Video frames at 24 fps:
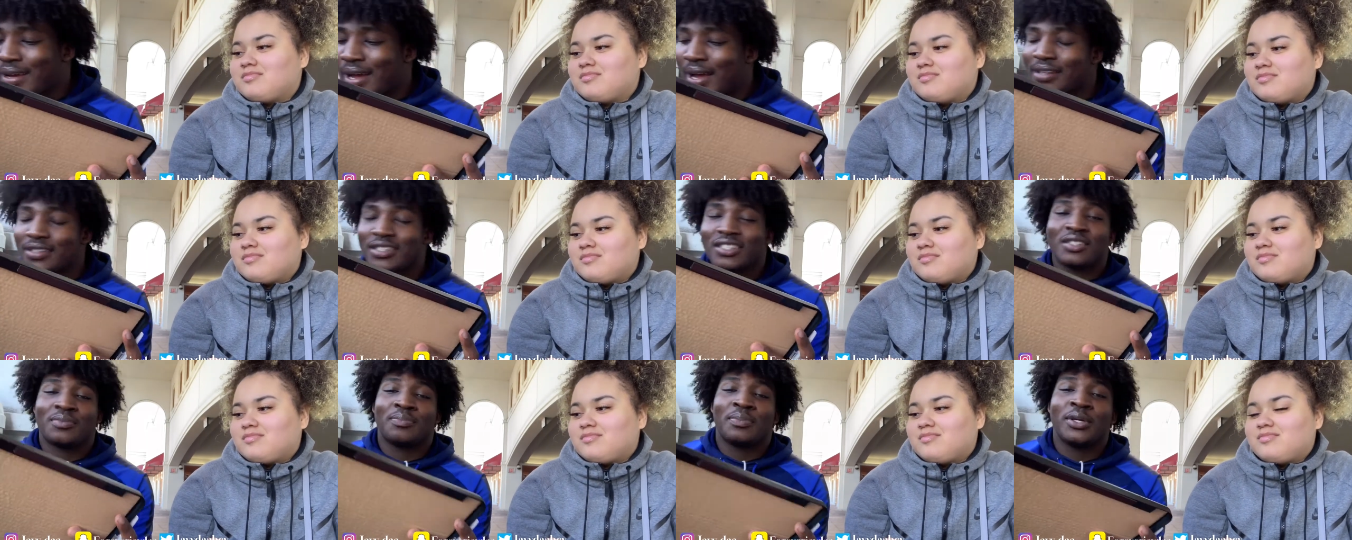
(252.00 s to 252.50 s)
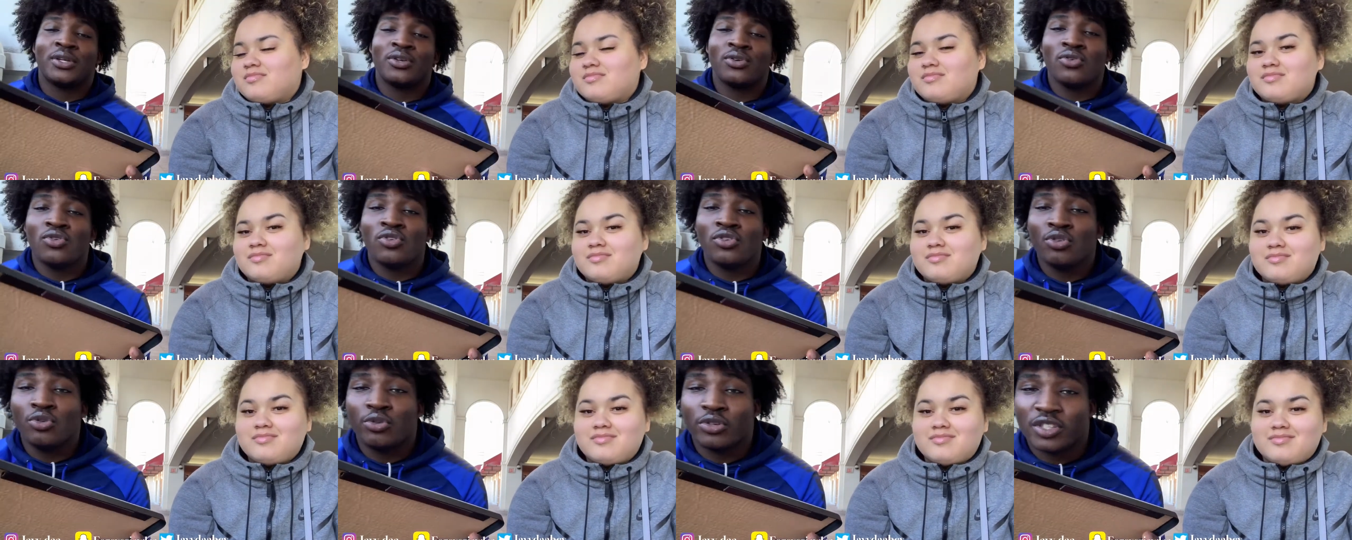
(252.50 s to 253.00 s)
Speaker 1: got spit
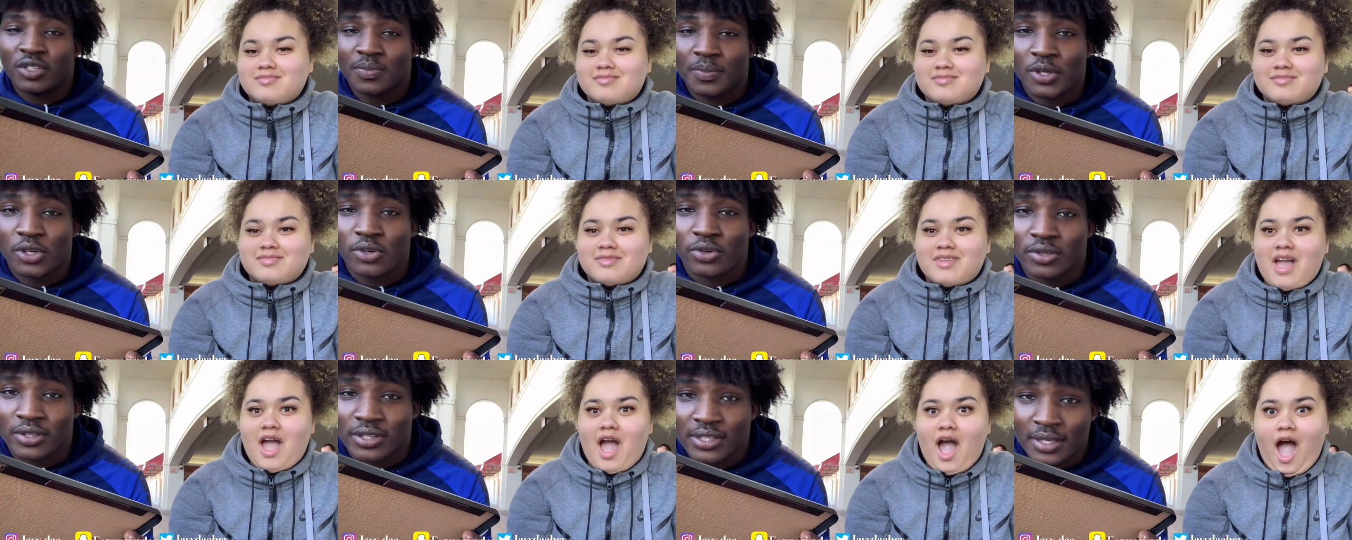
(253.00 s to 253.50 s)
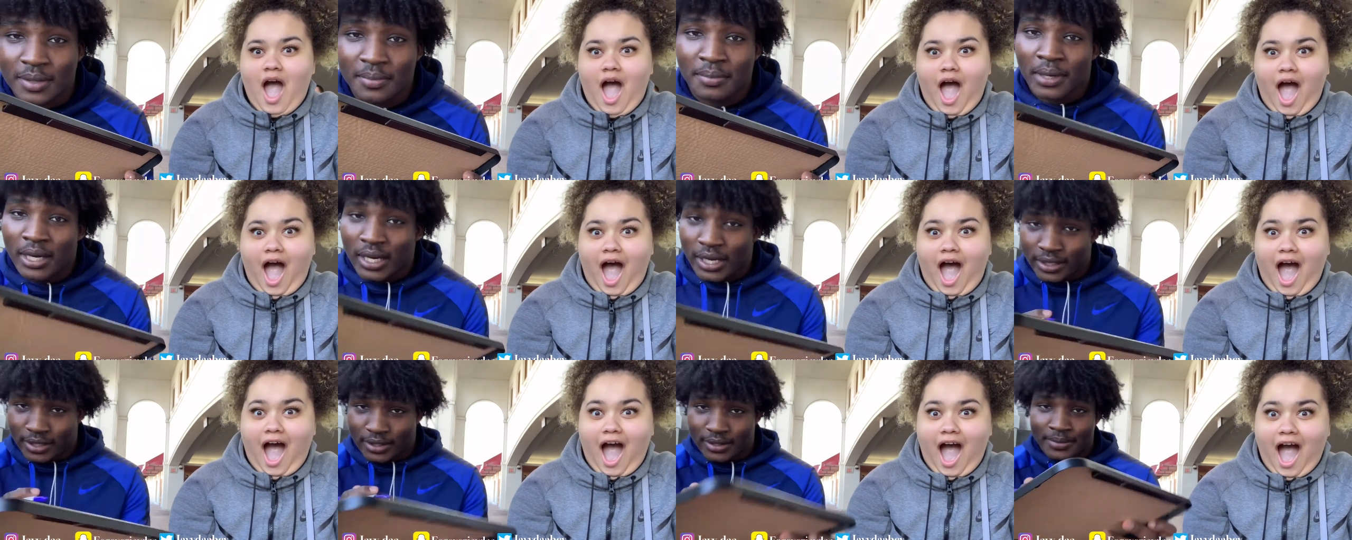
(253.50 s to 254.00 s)
on or spit on
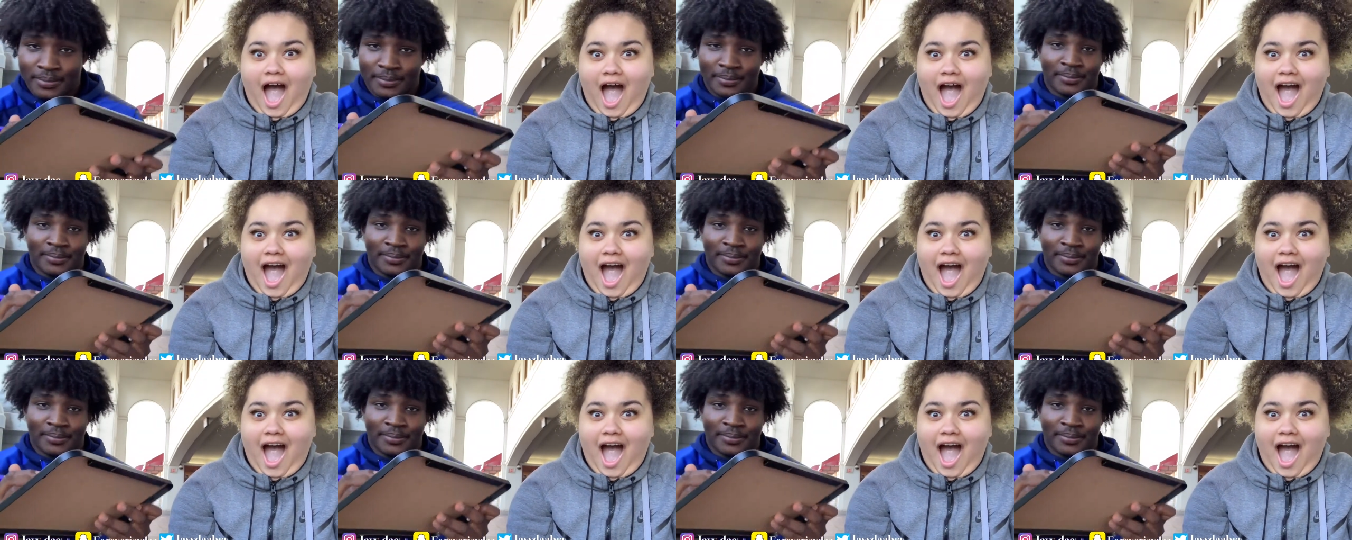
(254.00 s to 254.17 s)
somebody.